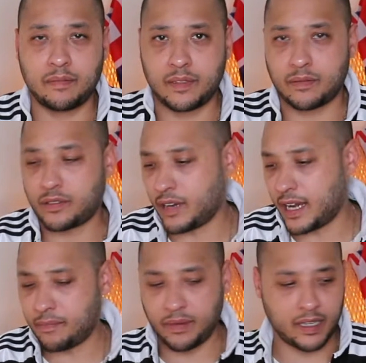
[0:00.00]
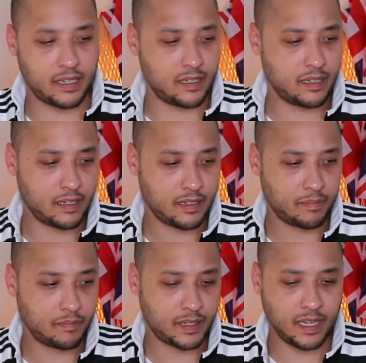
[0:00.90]
subscribing.
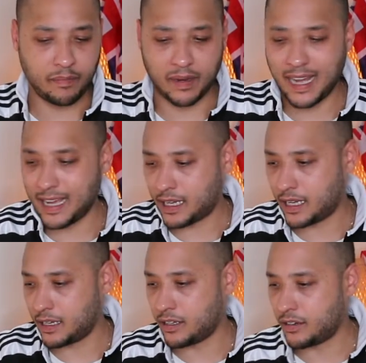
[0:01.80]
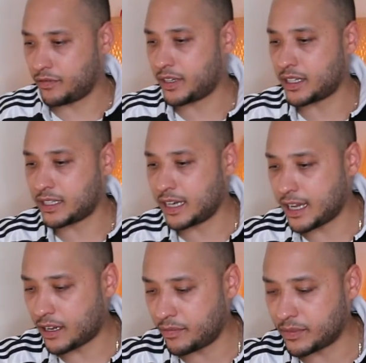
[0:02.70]
Keep liking. Don't forget to like,
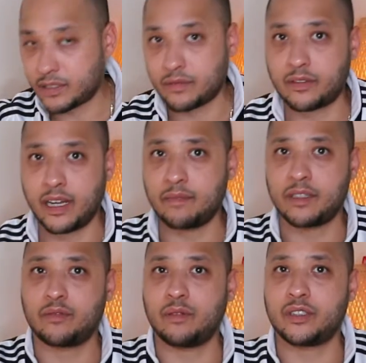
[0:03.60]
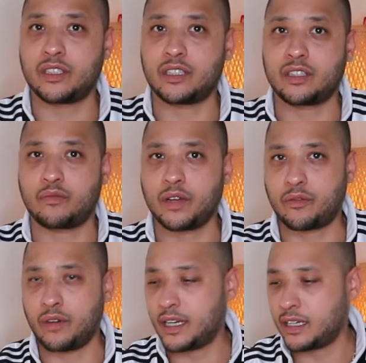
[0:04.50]
comment, subscribe. This one was just a quick
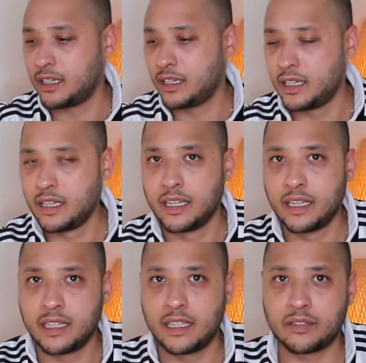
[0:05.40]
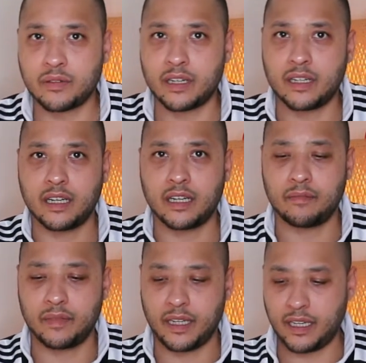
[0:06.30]
one. This one
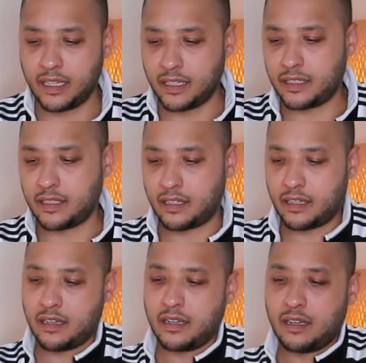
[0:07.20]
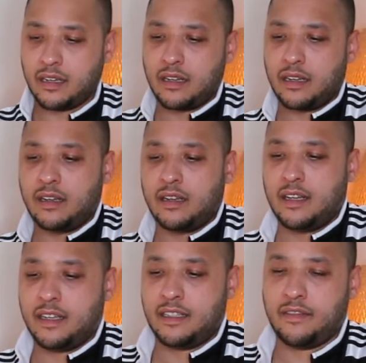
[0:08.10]
is,
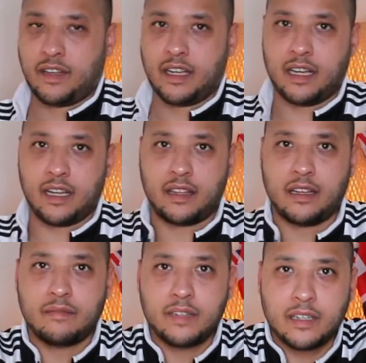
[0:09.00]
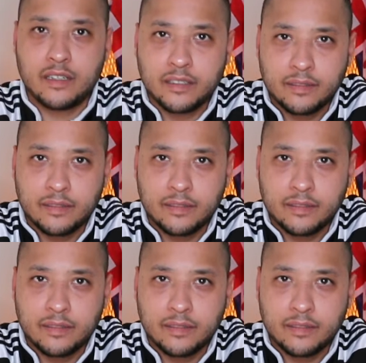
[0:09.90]
see if we can get a thumbnail.